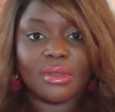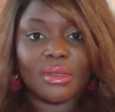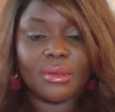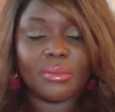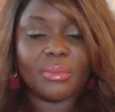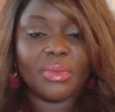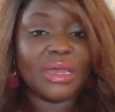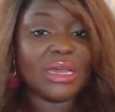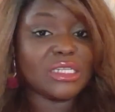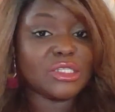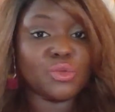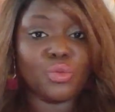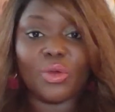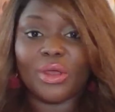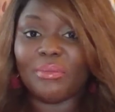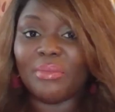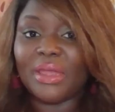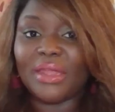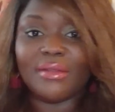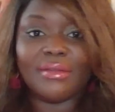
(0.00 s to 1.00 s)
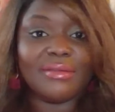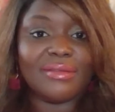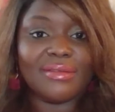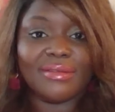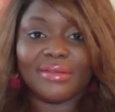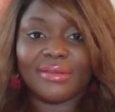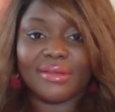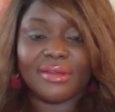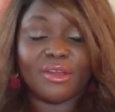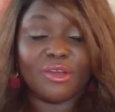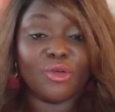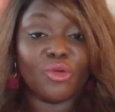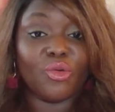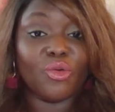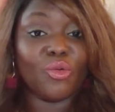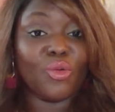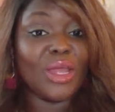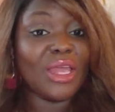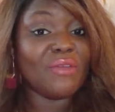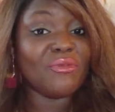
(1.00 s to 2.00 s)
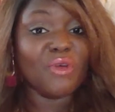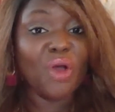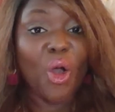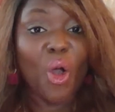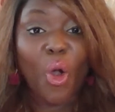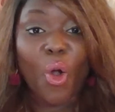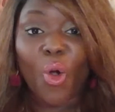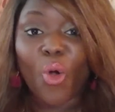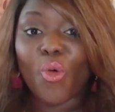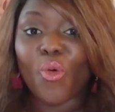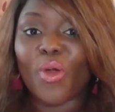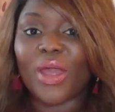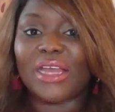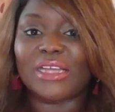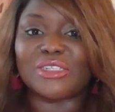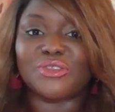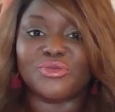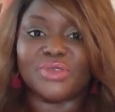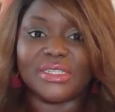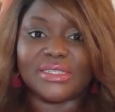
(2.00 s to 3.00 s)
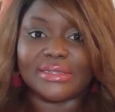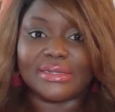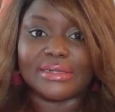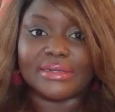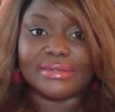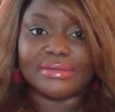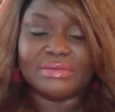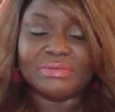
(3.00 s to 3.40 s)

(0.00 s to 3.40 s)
Because women, we have always risen.